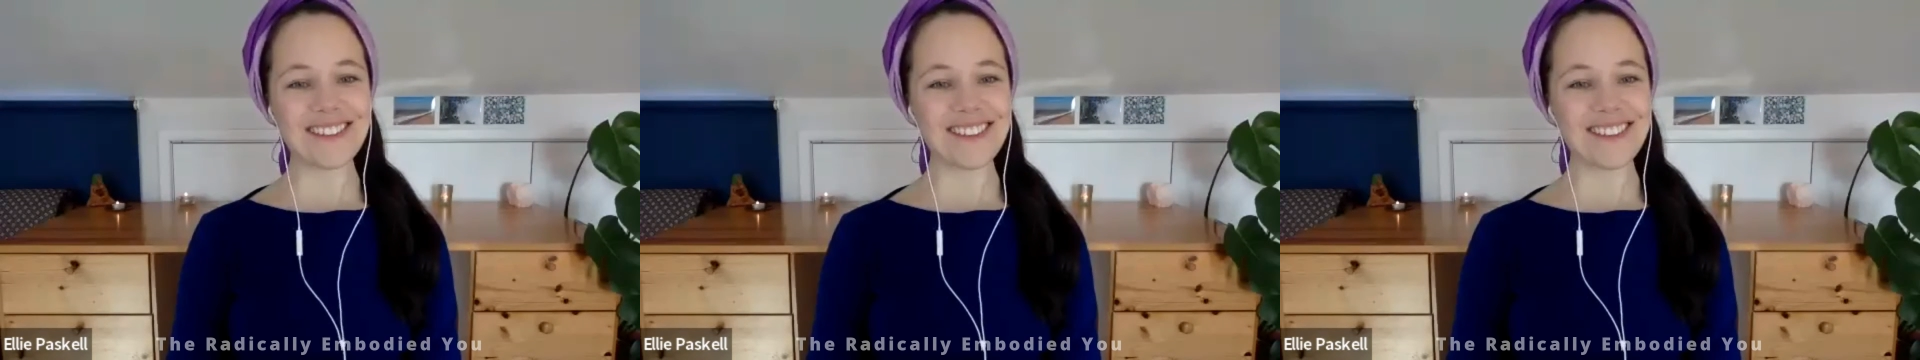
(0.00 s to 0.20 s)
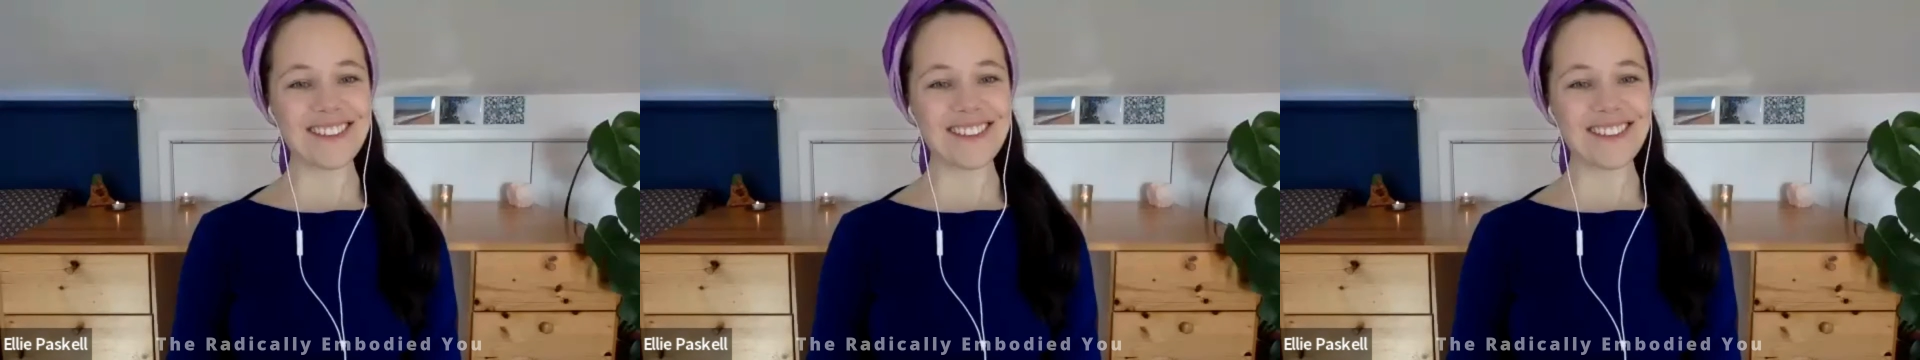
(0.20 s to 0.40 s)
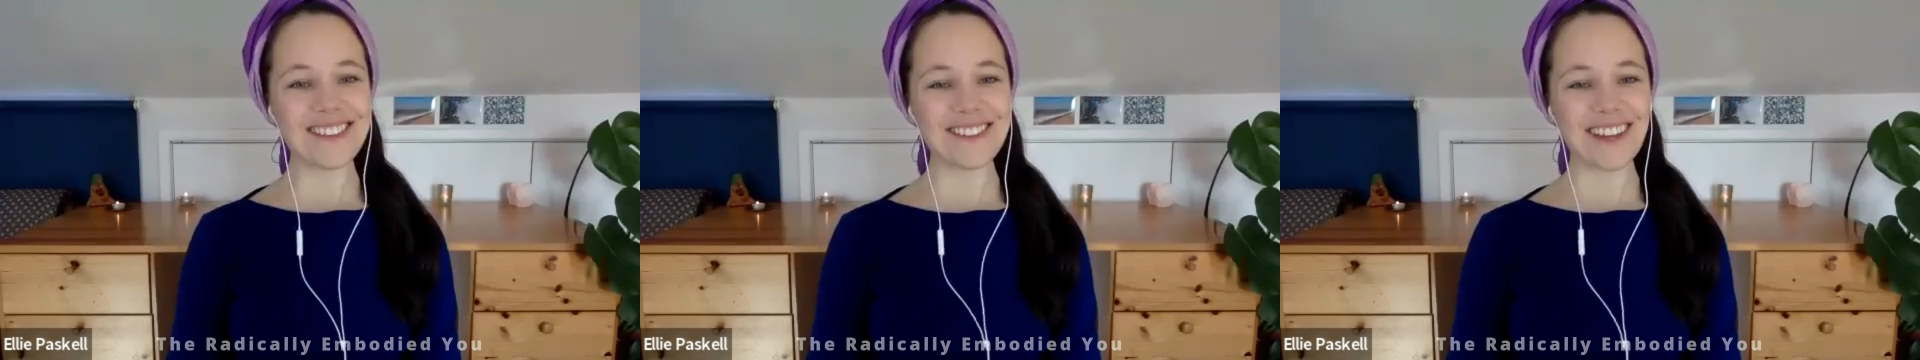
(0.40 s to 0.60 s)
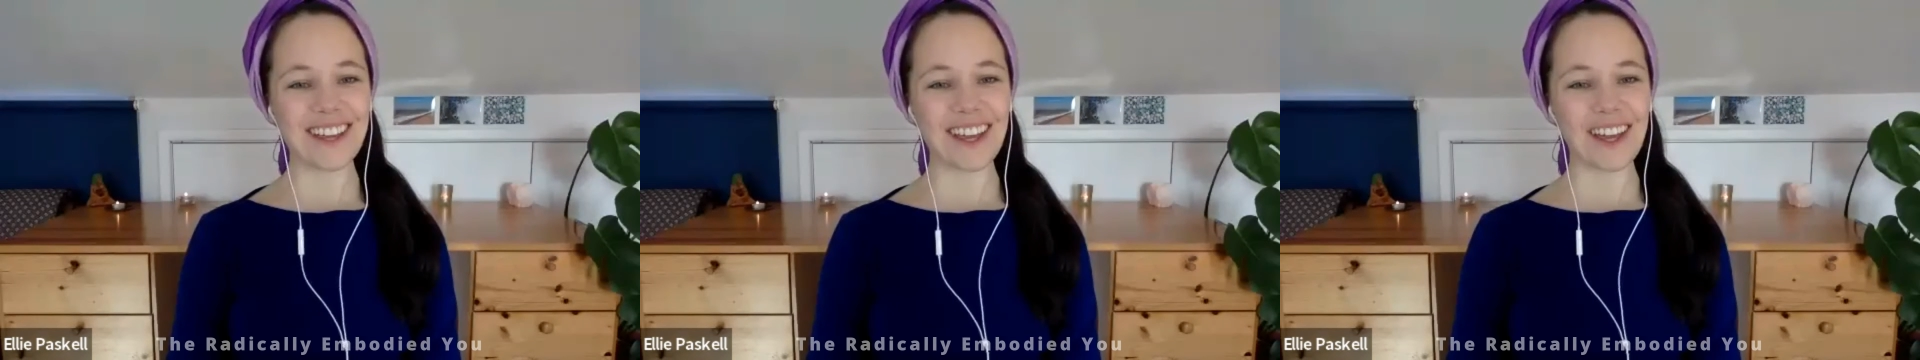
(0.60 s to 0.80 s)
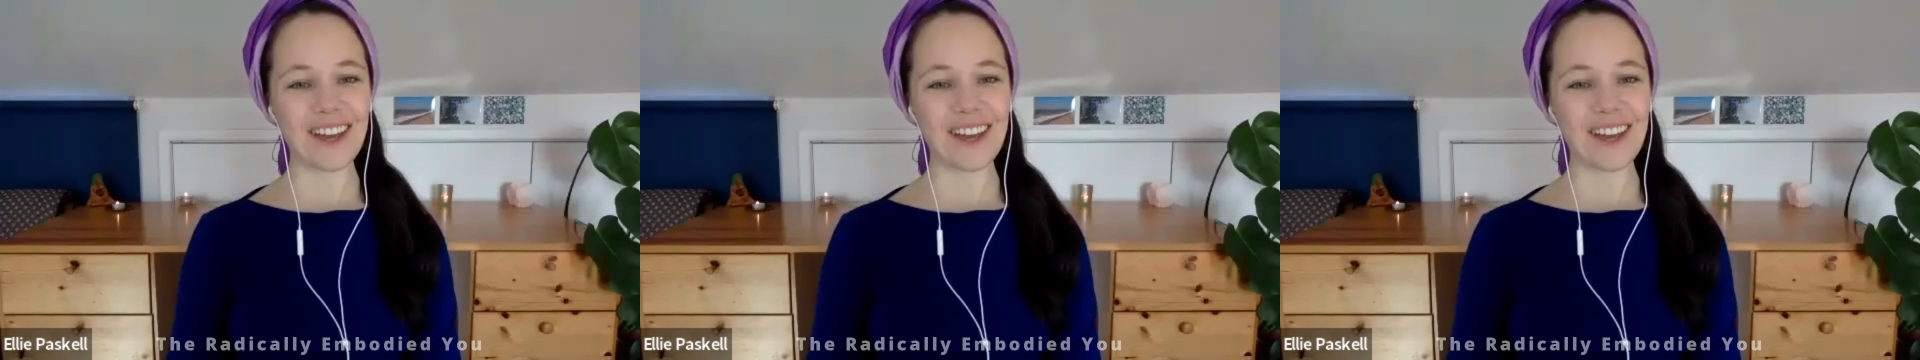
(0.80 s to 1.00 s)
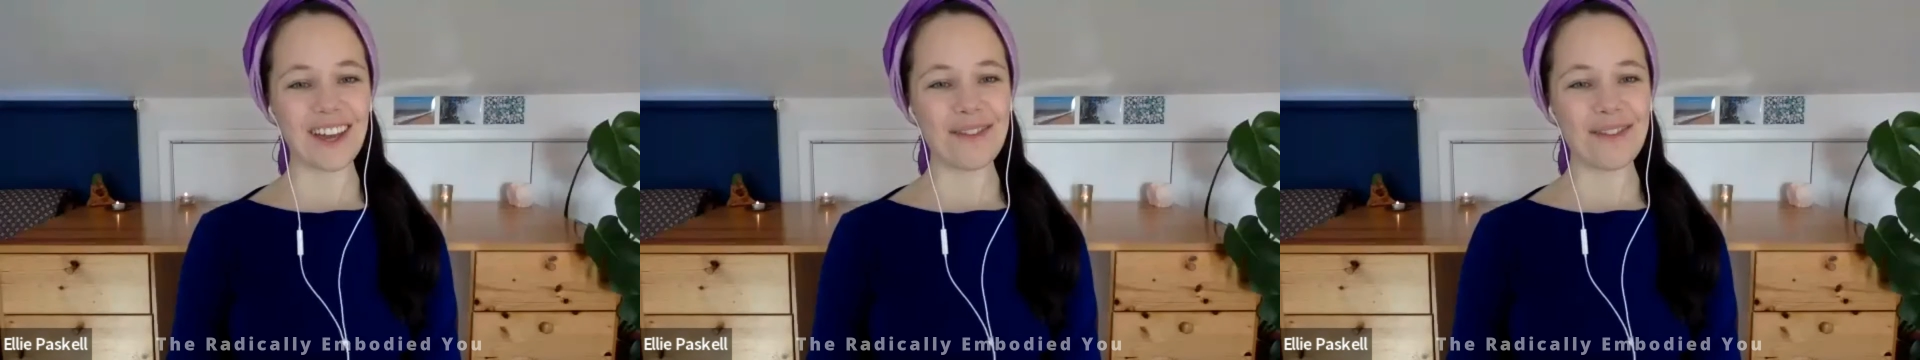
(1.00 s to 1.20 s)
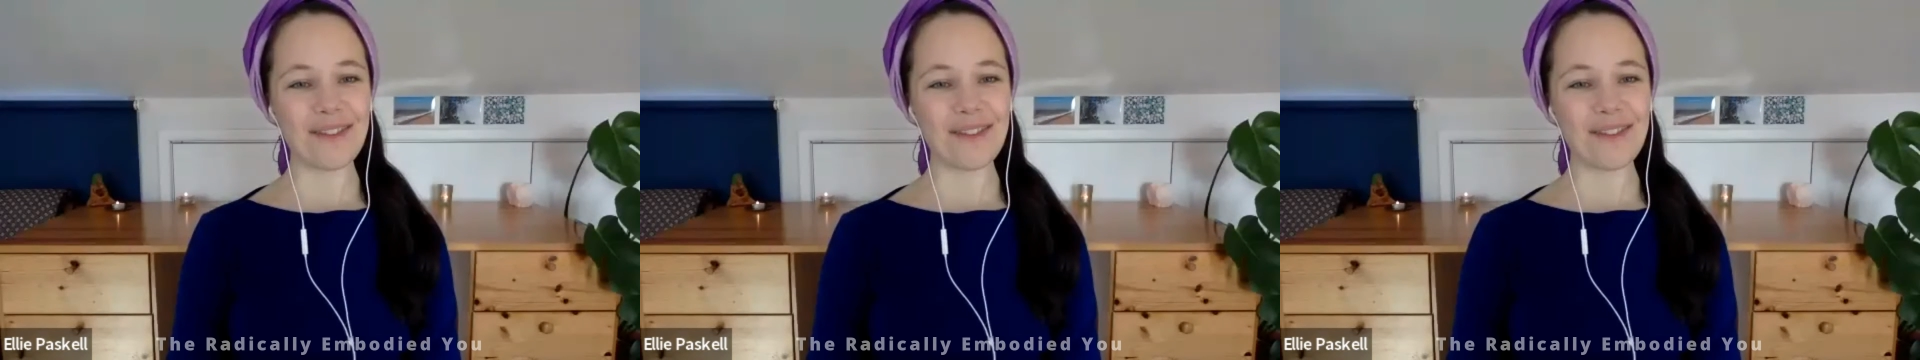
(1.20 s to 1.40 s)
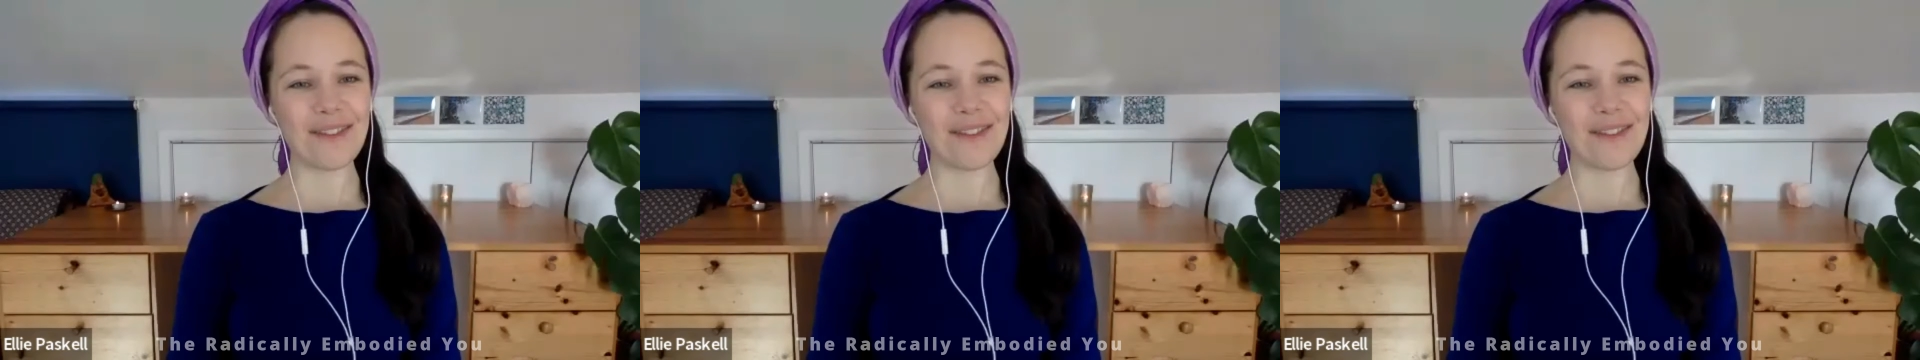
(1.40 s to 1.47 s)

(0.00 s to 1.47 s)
It's such a gift